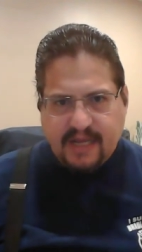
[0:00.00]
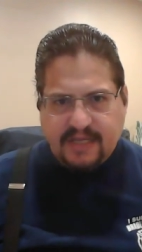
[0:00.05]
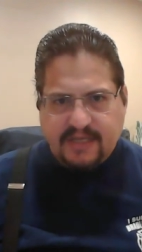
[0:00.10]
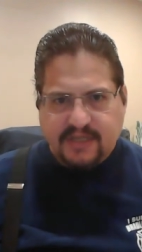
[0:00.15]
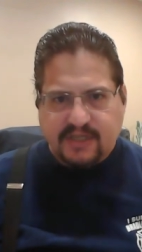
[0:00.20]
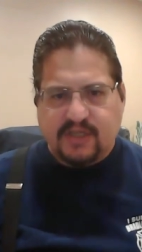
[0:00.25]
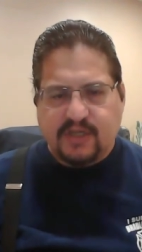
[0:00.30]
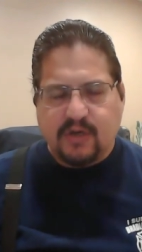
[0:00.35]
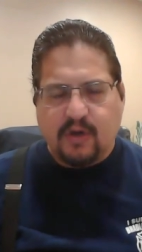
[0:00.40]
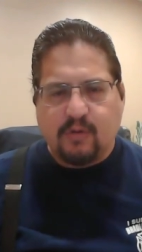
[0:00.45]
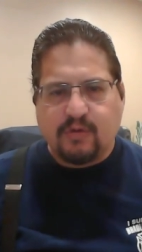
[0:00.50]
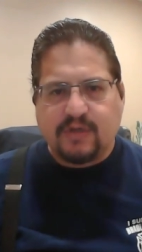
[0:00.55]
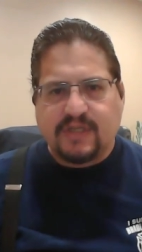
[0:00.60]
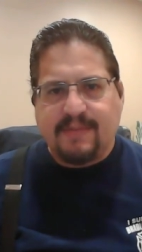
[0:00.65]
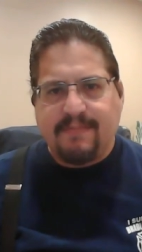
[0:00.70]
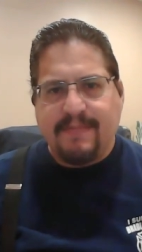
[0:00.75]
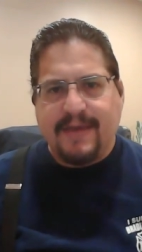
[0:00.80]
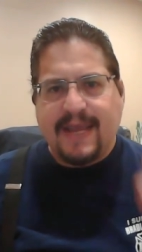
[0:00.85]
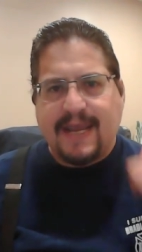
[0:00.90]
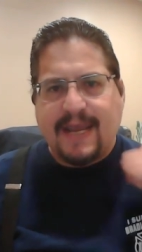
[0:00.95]
So
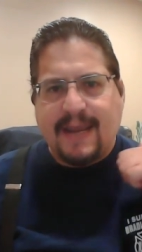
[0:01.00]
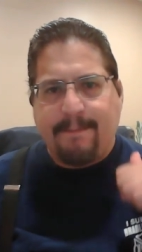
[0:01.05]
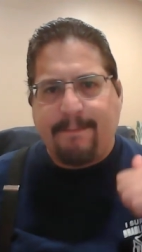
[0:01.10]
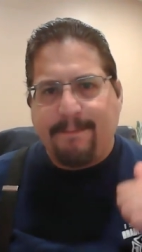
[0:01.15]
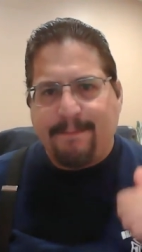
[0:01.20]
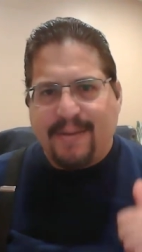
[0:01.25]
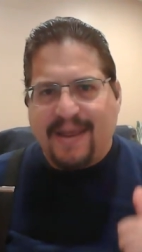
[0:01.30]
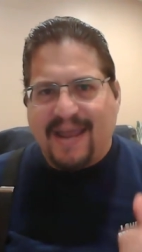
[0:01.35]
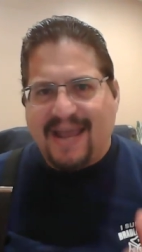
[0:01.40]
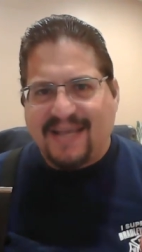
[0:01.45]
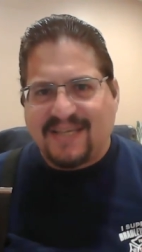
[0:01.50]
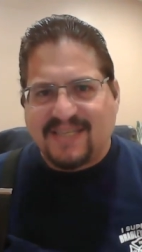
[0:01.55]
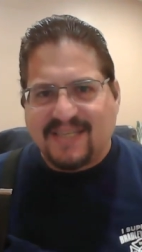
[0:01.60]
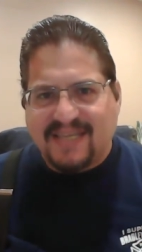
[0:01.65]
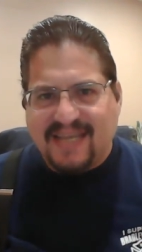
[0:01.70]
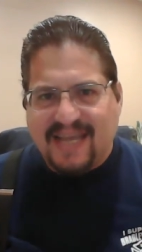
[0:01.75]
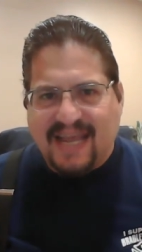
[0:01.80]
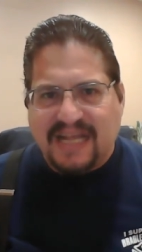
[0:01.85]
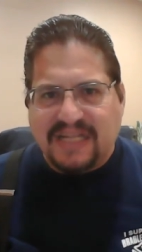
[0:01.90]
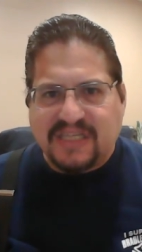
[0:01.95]
to make it
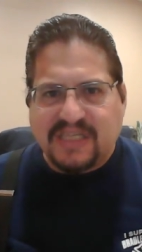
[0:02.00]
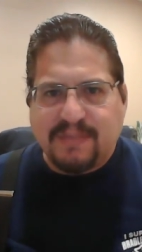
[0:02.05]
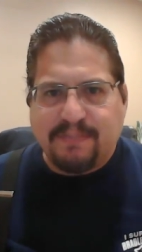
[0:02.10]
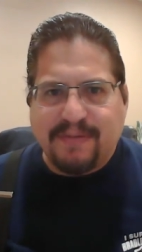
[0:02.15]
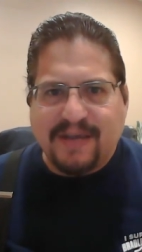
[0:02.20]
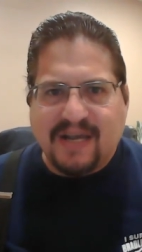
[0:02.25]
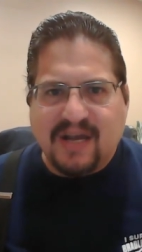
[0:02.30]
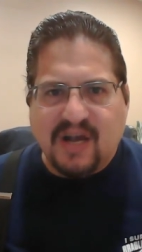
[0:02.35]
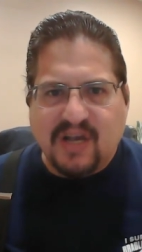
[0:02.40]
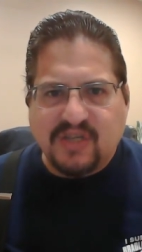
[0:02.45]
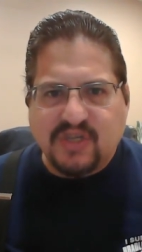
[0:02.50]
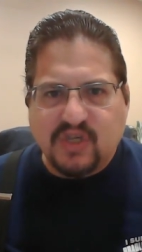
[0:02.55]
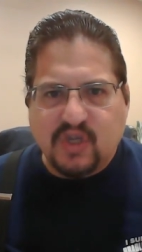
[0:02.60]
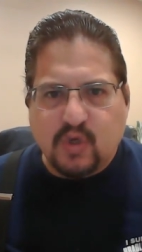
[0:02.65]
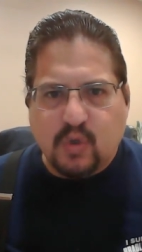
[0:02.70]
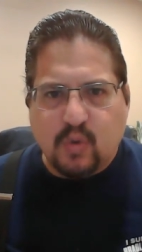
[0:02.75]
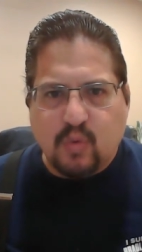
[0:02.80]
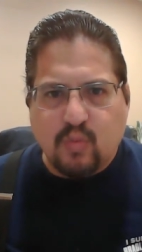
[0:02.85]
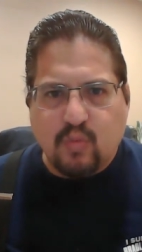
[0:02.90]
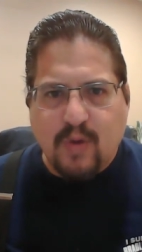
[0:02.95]
past tense, because it
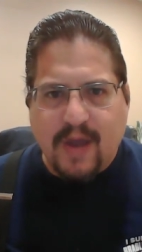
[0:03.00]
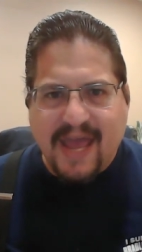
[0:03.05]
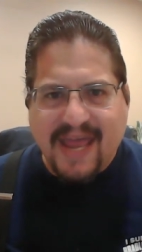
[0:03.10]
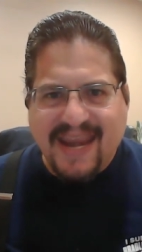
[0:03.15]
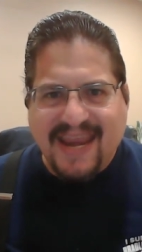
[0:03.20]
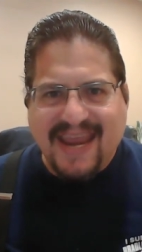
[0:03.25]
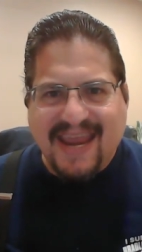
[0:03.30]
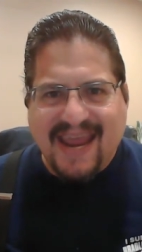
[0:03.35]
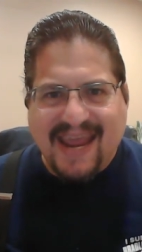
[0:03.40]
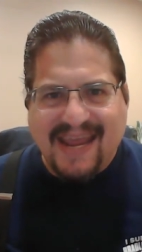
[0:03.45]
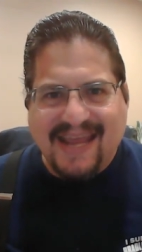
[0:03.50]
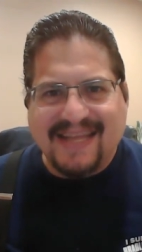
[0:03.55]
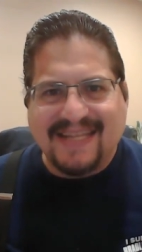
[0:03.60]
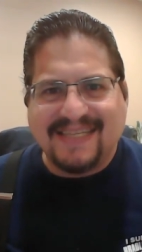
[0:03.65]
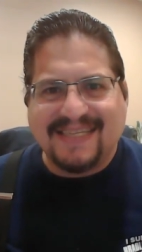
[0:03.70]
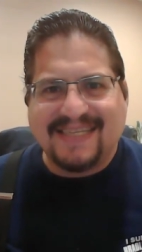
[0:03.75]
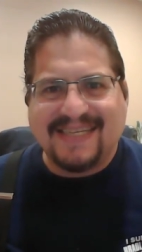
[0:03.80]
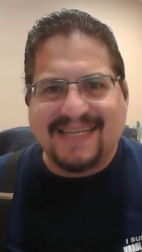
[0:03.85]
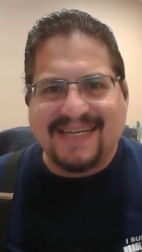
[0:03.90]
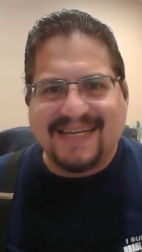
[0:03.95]
already
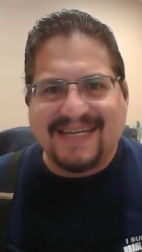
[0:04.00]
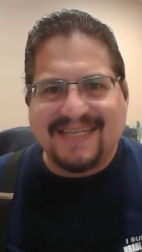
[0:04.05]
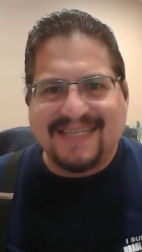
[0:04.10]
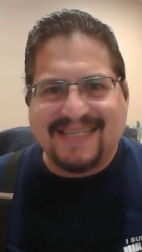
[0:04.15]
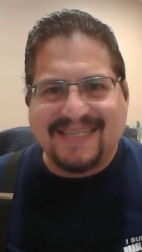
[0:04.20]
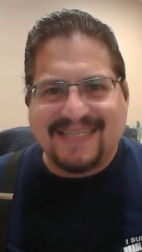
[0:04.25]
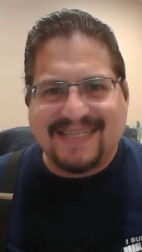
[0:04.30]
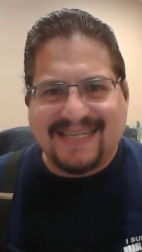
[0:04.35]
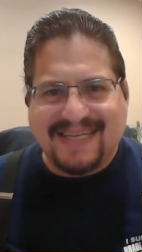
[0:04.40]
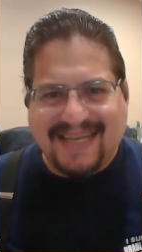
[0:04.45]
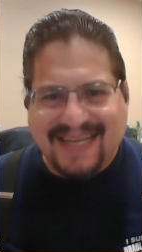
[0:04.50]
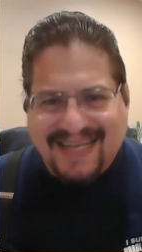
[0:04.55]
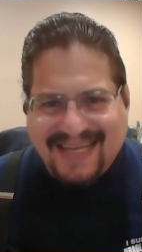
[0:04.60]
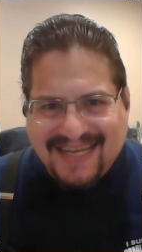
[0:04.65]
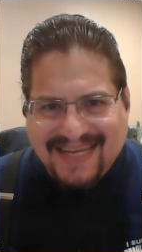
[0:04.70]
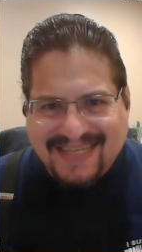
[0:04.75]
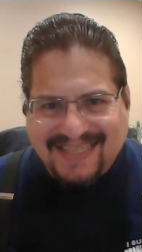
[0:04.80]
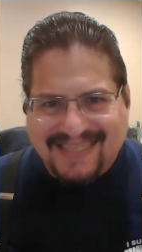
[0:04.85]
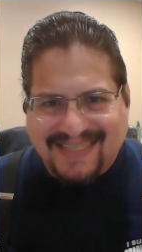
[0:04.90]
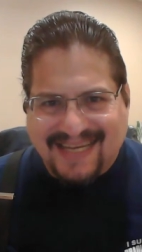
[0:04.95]
ends in a
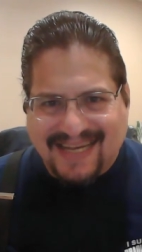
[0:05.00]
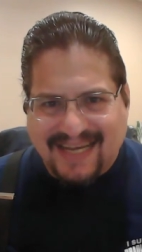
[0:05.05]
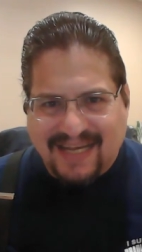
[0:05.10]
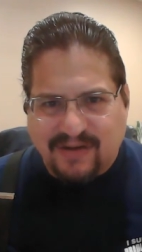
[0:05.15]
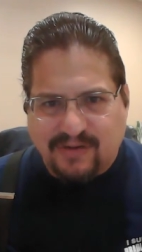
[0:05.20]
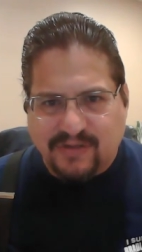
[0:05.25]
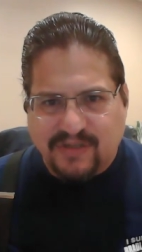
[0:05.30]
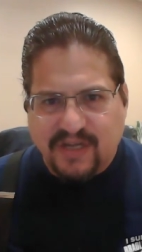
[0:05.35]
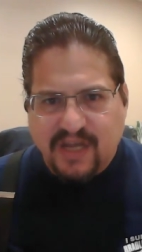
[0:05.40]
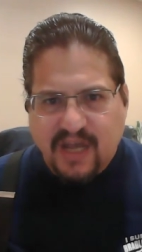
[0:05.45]
T sound,